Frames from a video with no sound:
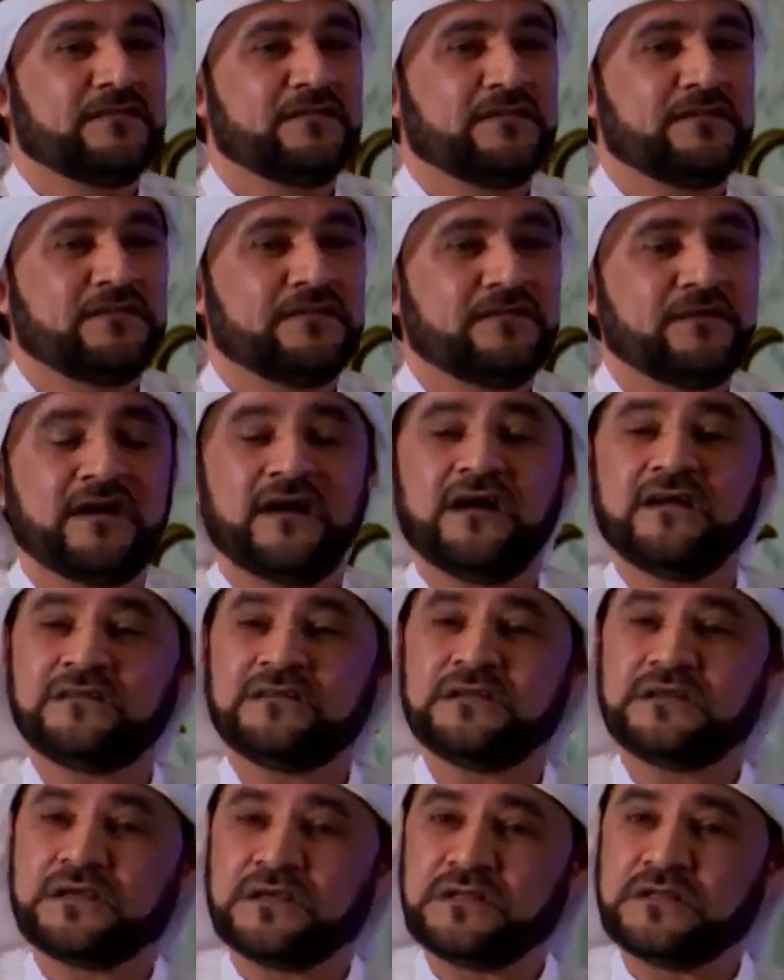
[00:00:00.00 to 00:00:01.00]
the
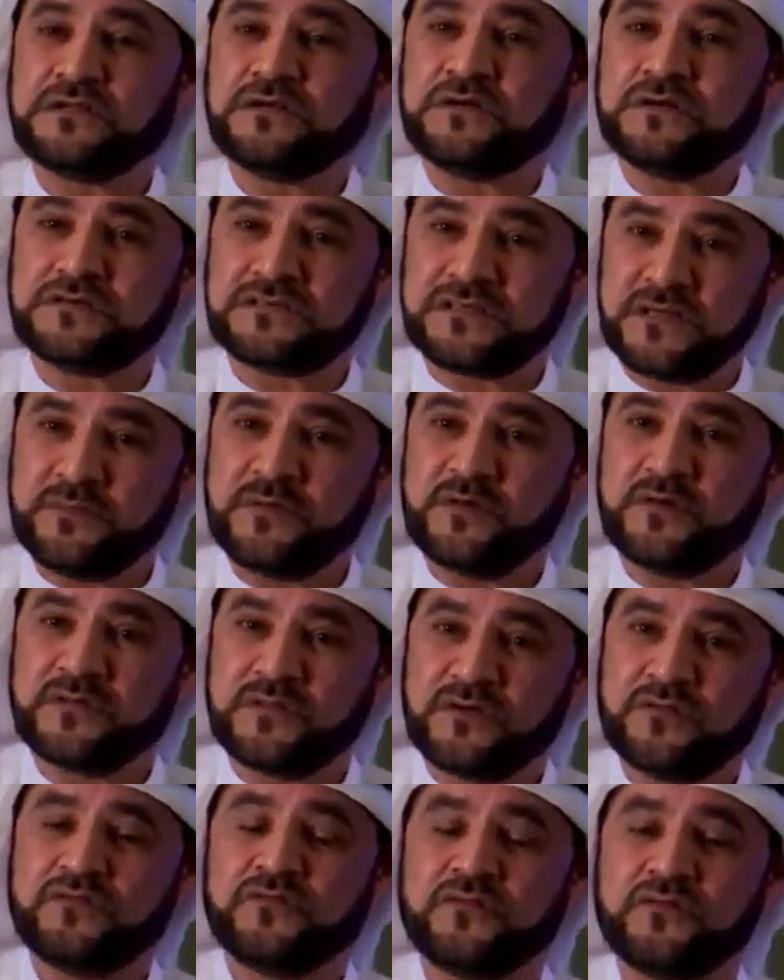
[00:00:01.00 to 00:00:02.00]
article talks about,
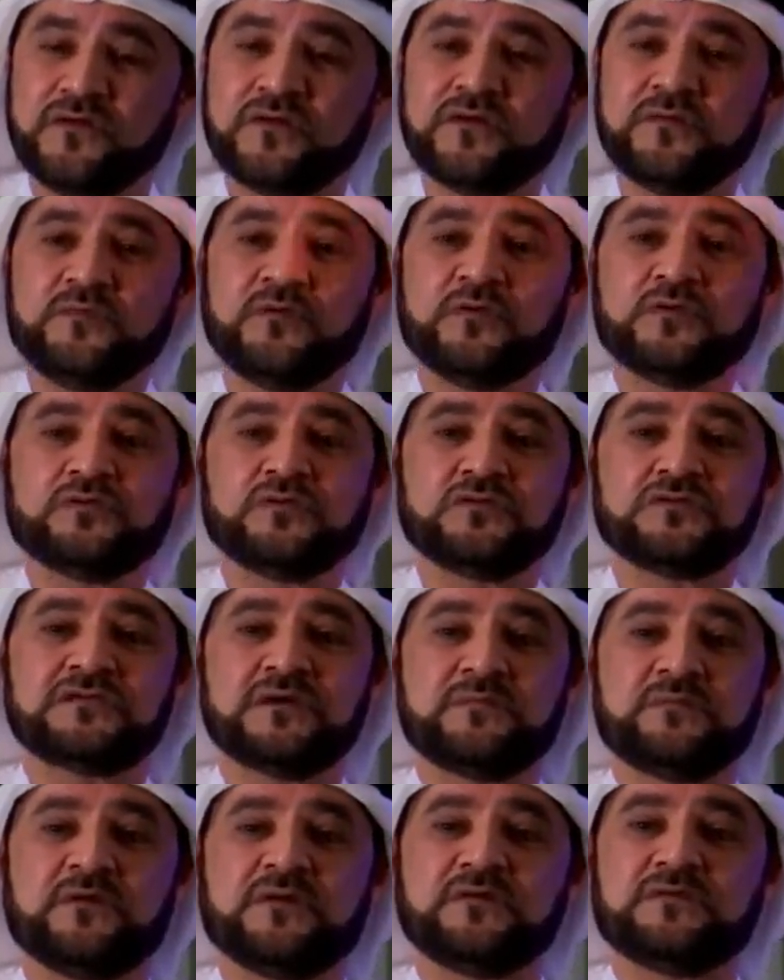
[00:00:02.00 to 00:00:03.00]
the full report talks
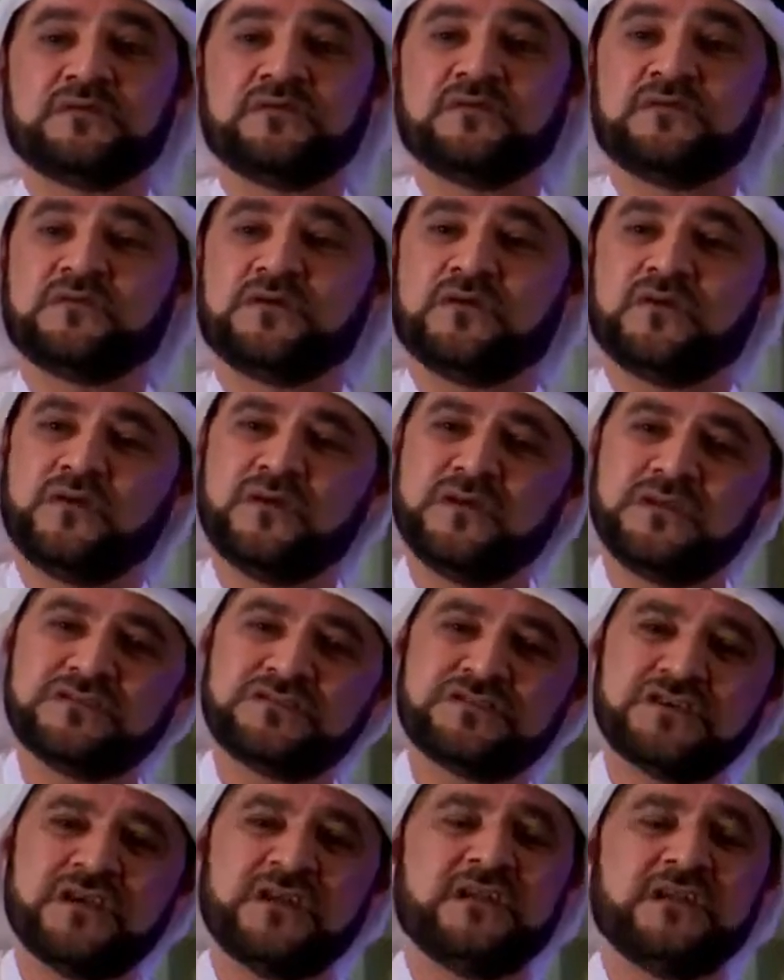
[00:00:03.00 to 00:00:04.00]
about, the whole
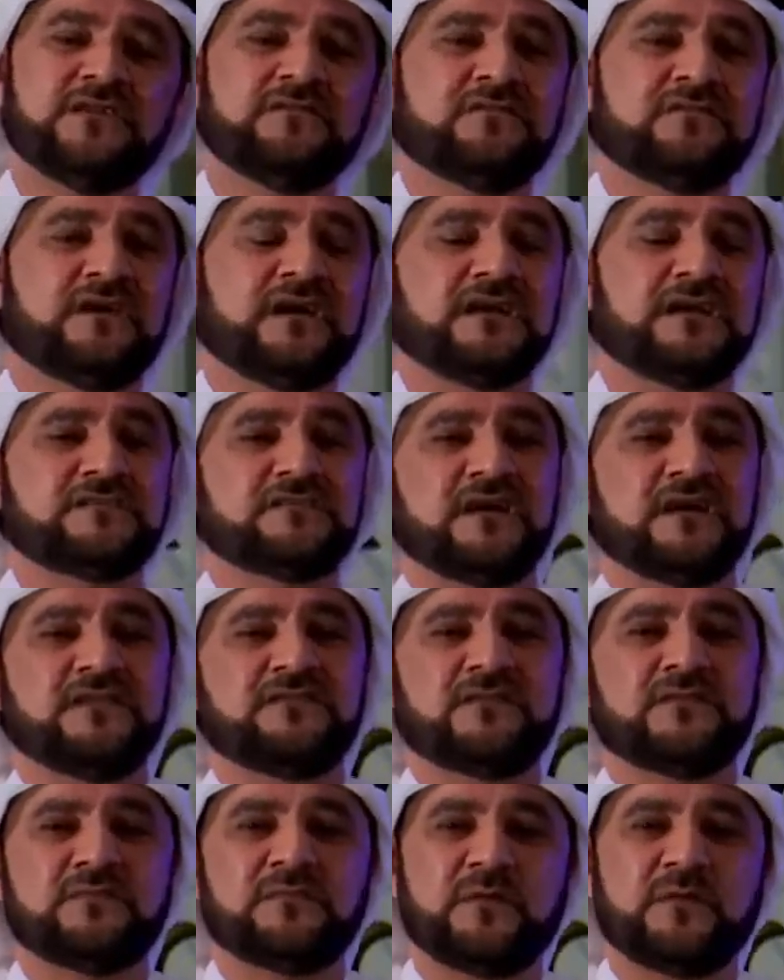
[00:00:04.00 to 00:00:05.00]
journey of the rice, right?
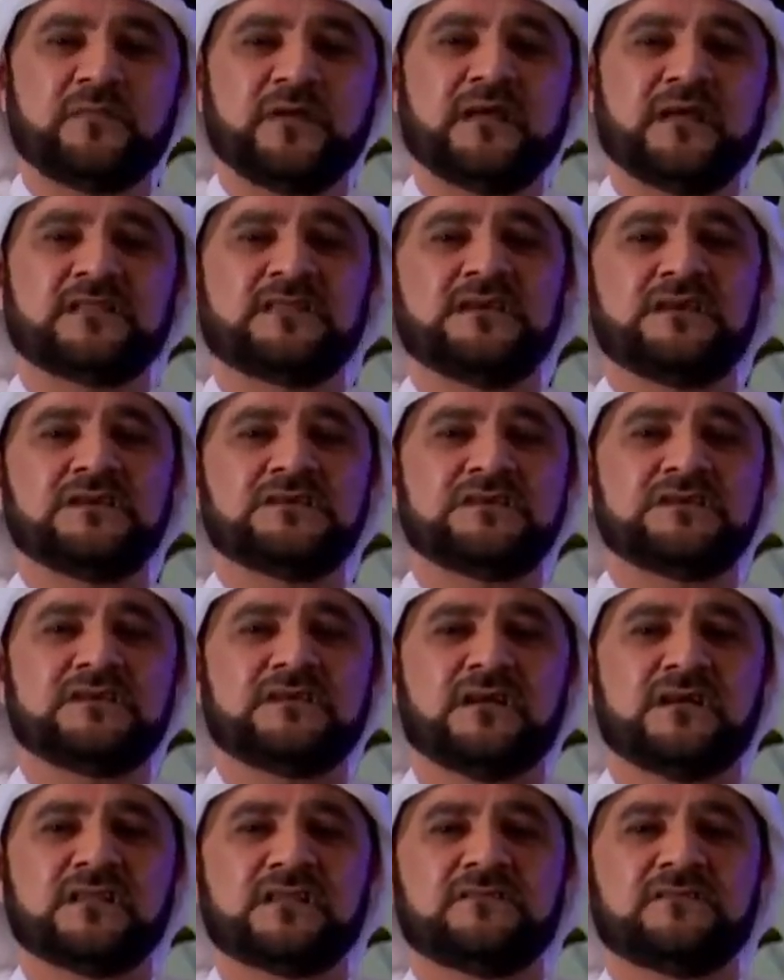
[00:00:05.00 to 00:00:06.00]
From the plantation,
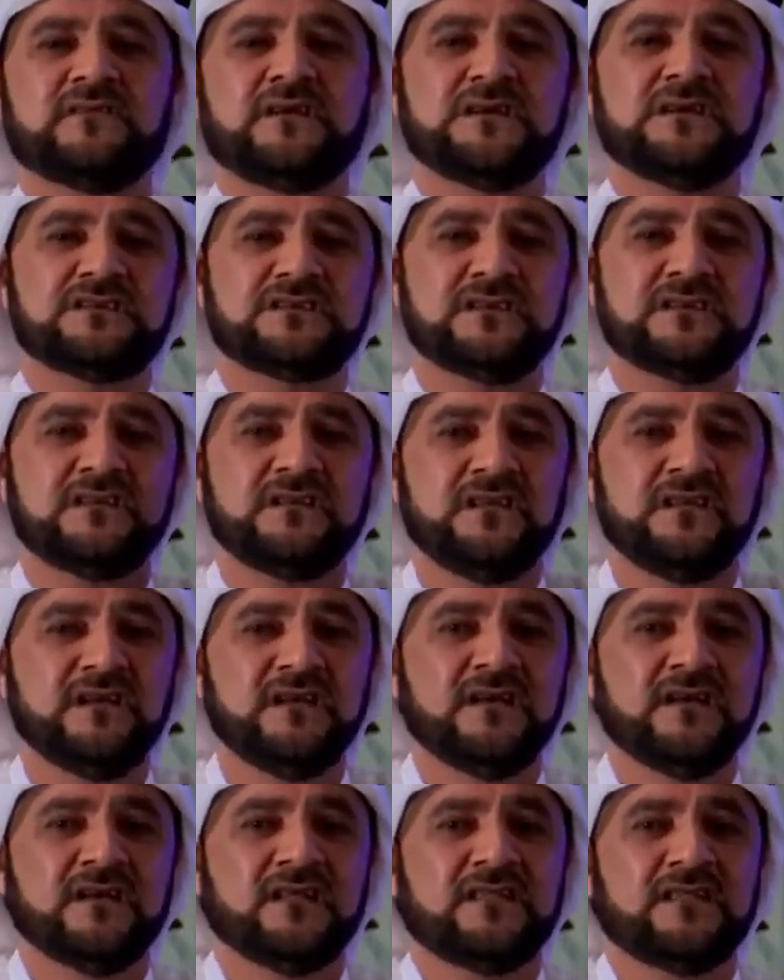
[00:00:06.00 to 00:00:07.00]
cultivation,
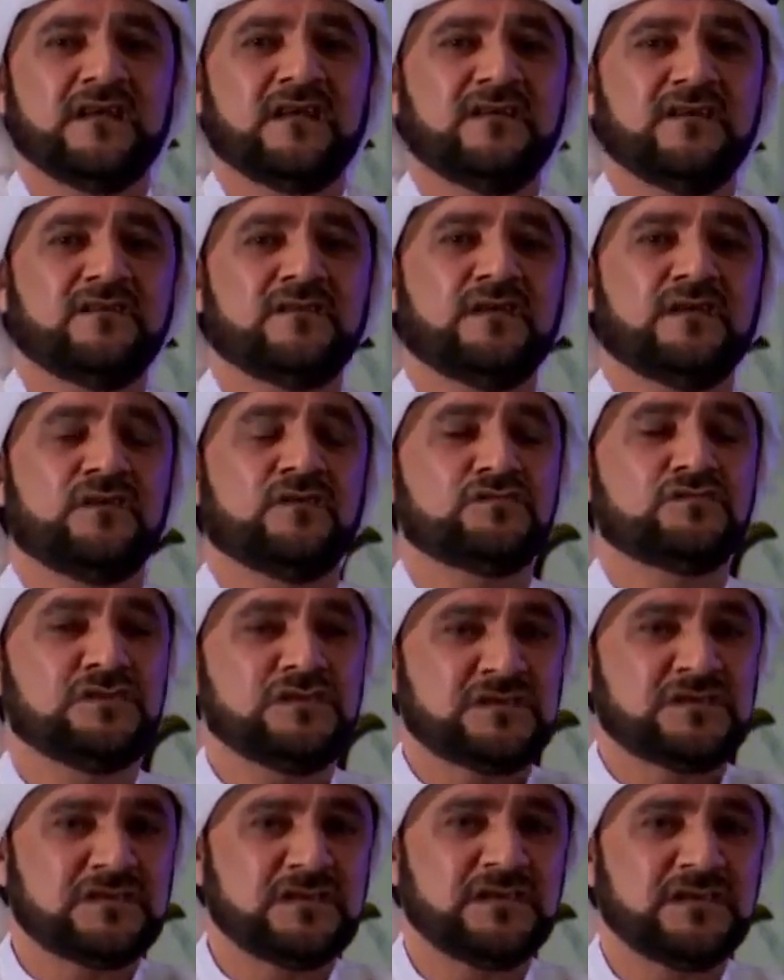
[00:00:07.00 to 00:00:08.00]
then the
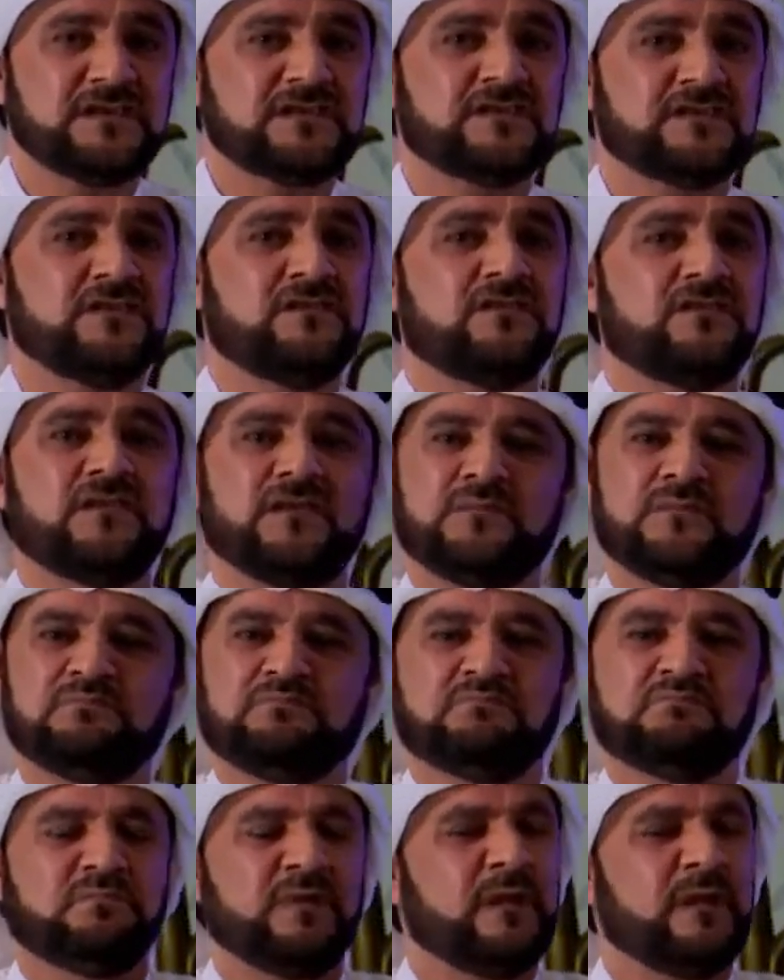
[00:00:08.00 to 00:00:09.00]
logistics, the
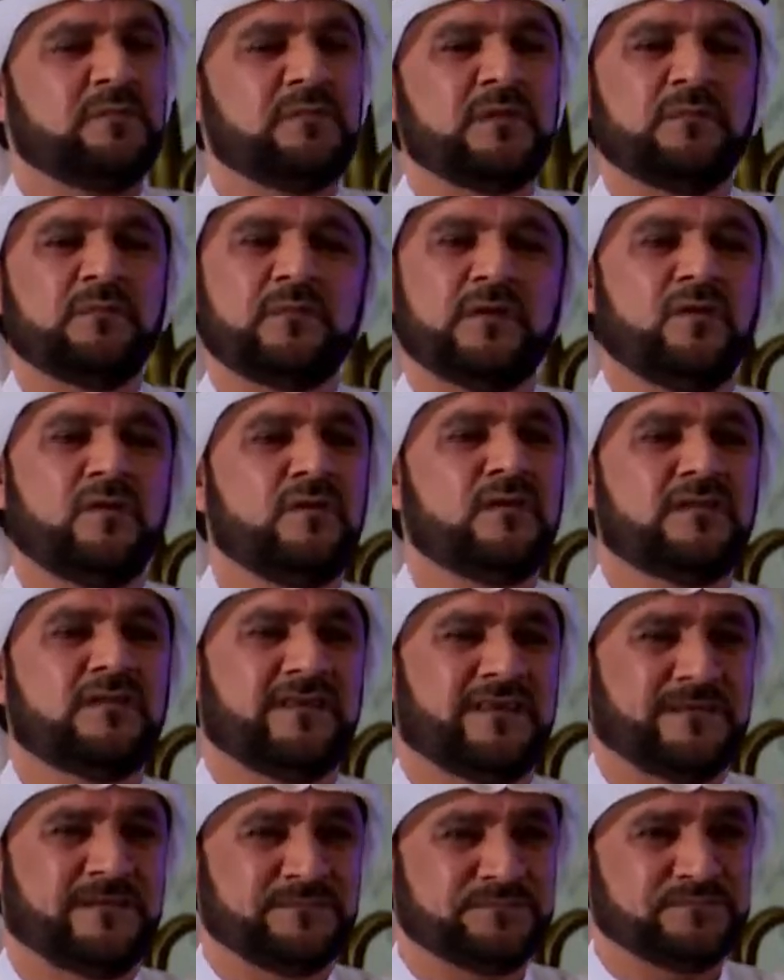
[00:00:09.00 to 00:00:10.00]
blah, blah, the whole thing.